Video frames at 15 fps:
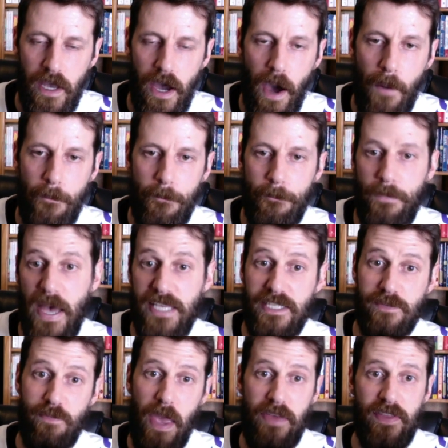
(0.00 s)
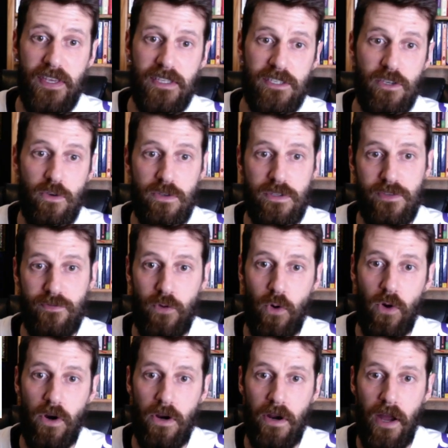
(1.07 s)
Um, best bathing suits
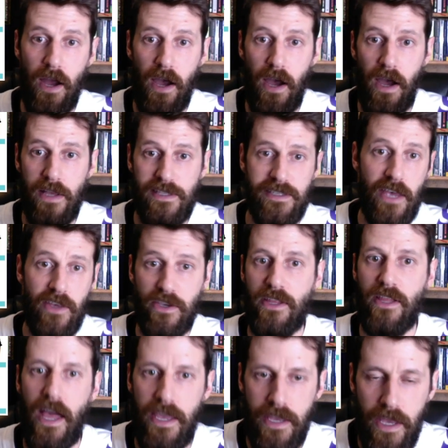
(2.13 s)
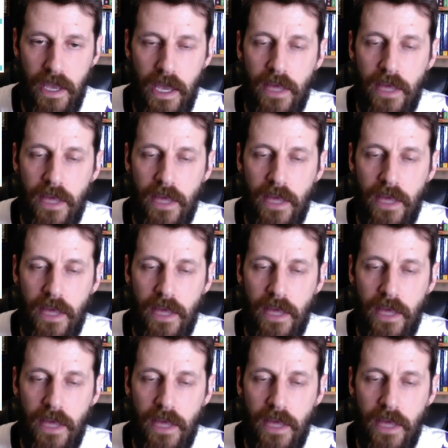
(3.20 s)
for uh, cellulite.